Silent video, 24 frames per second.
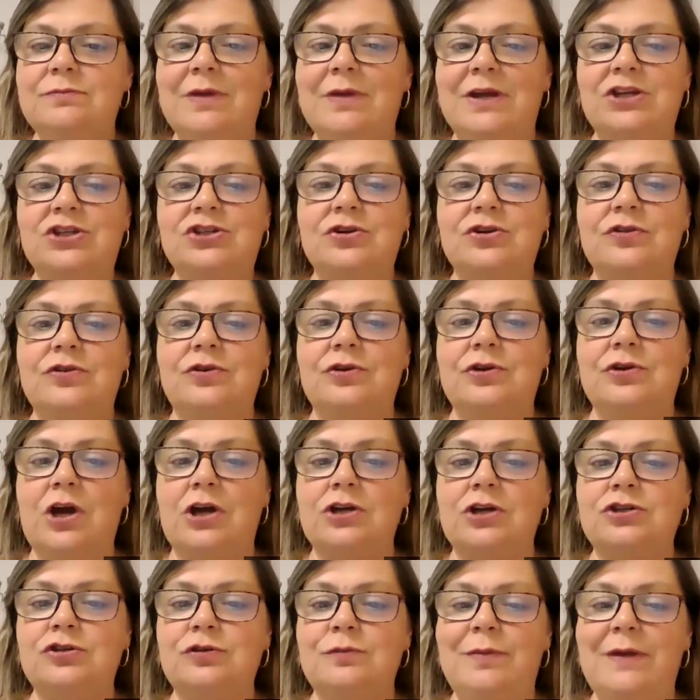Make sure they're
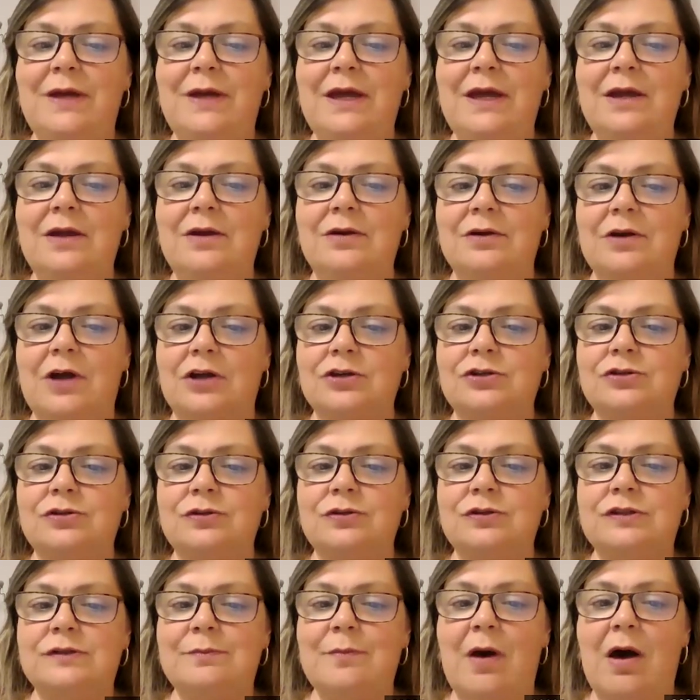not too big, not
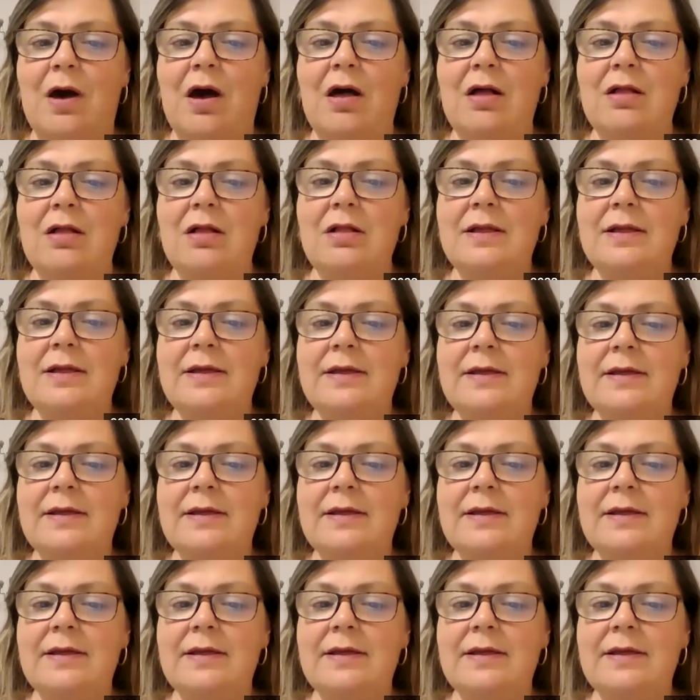too small.